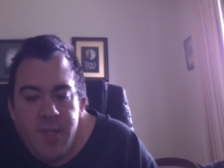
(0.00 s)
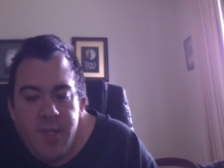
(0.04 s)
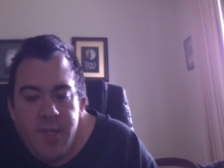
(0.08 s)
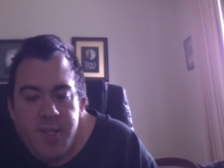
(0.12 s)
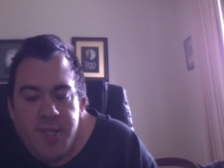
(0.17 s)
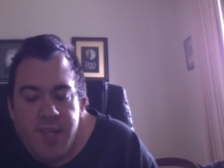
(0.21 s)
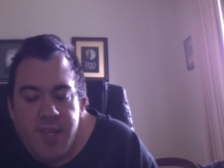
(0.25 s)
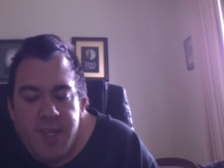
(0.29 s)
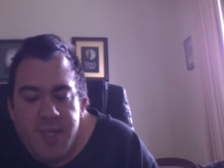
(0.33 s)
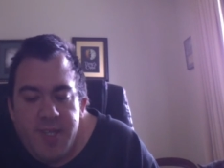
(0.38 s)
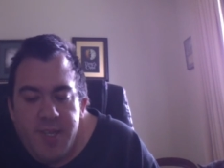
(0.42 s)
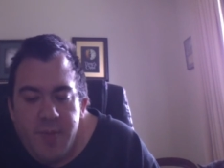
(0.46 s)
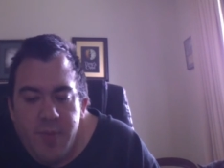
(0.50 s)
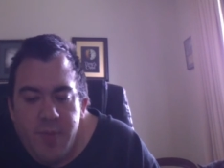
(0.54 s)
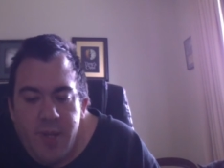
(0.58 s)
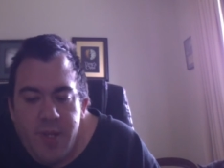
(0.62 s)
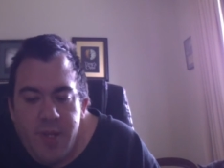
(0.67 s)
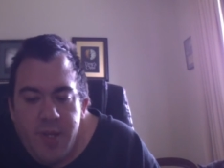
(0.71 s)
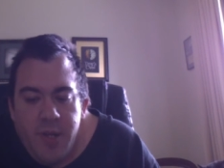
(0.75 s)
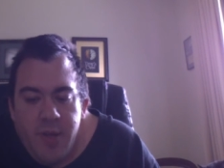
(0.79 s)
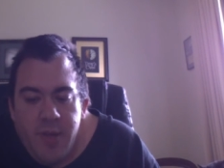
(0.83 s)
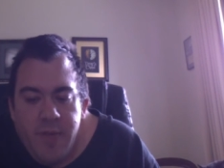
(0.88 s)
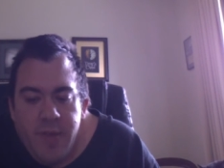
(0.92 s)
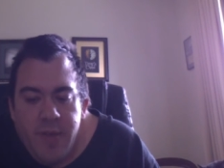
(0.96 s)
Stacey
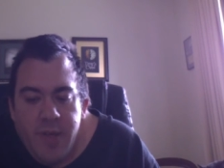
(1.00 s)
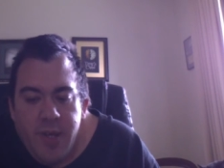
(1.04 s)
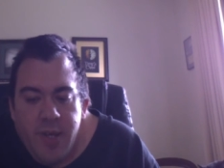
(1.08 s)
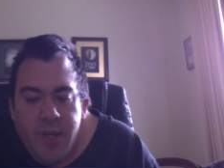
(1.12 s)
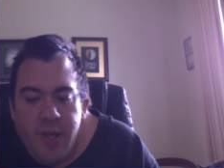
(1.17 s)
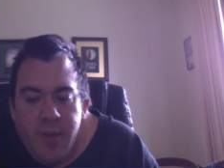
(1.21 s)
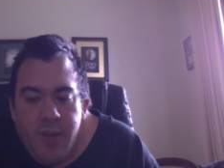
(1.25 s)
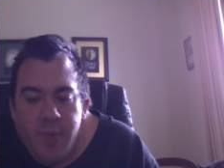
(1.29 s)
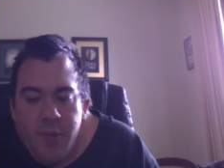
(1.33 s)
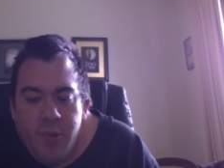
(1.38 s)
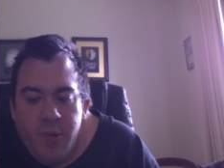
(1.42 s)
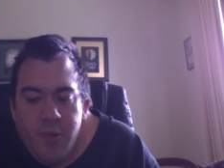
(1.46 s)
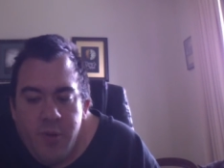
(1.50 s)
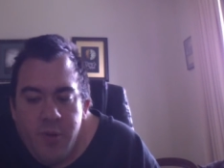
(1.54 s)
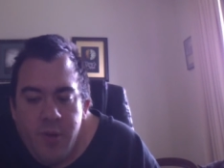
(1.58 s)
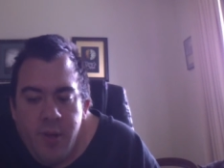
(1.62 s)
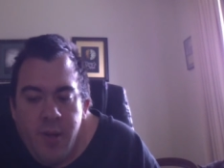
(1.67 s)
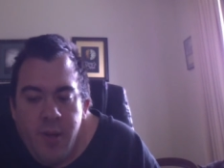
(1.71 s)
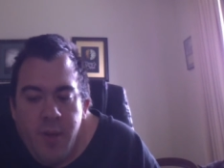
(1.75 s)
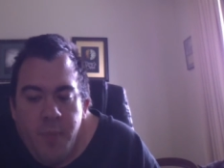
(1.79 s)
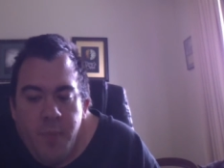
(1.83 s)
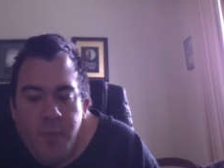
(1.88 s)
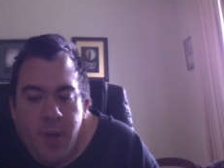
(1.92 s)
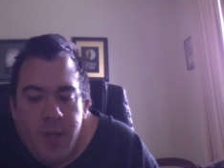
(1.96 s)
bent over the keyboard,
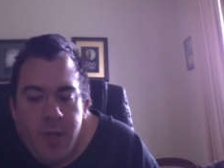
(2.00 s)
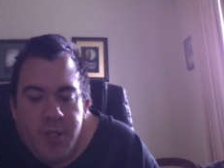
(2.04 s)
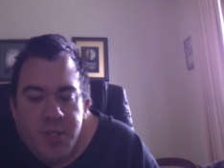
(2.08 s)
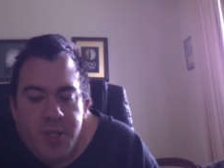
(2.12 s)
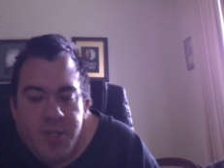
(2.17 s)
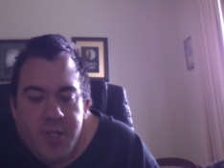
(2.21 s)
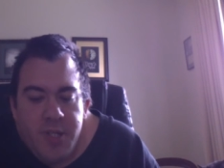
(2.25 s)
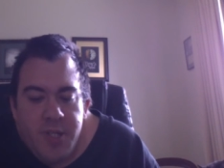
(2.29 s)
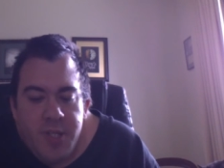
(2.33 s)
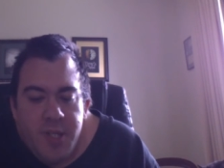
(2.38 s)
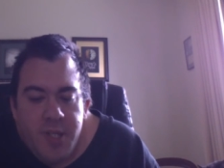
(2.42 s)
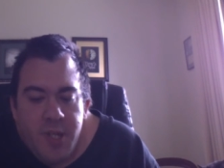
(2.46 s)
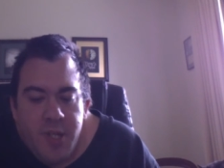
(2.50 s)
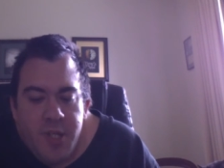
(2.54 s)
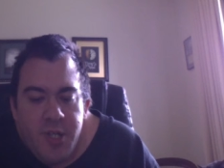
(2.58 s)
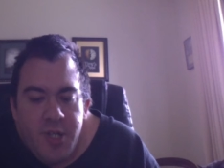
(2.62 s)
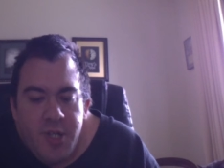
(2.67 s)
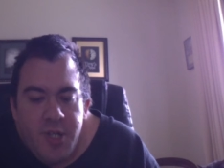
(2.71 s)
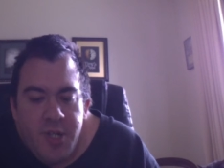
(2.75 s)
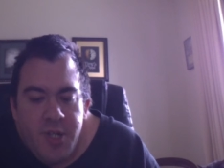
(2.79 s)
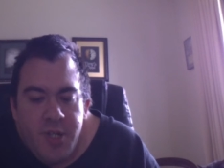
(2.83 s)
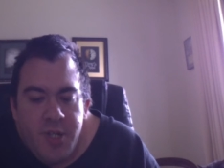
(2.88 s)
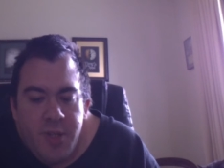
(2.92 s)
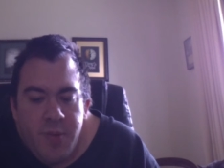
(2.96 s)
punched the
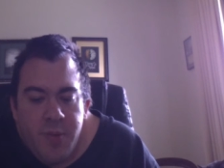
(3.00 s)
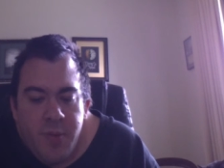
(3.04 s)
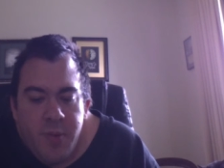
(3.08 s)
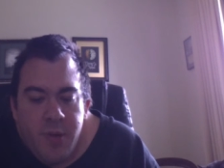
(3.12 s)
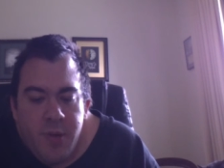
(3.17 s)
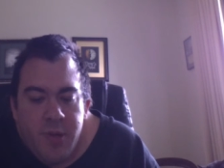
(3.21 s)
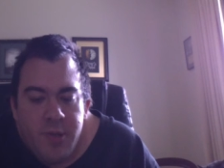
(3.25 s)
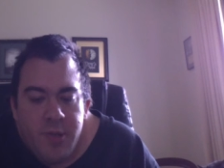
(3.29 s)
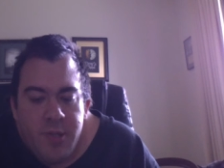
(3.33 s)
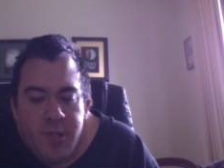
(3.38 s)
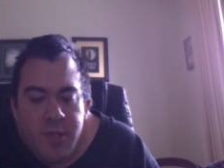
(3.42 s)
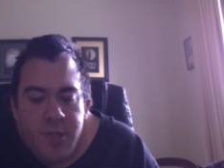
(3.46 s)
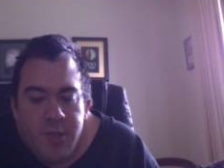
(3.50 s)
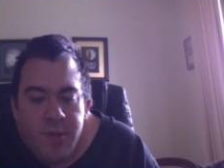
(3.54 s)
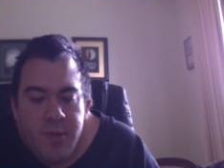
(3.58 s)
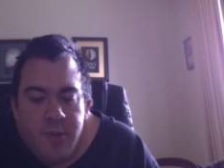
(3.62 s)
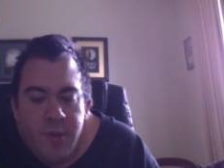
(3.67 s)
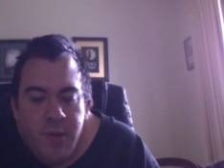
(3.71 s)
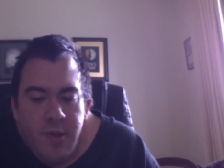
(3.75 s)
search into the box.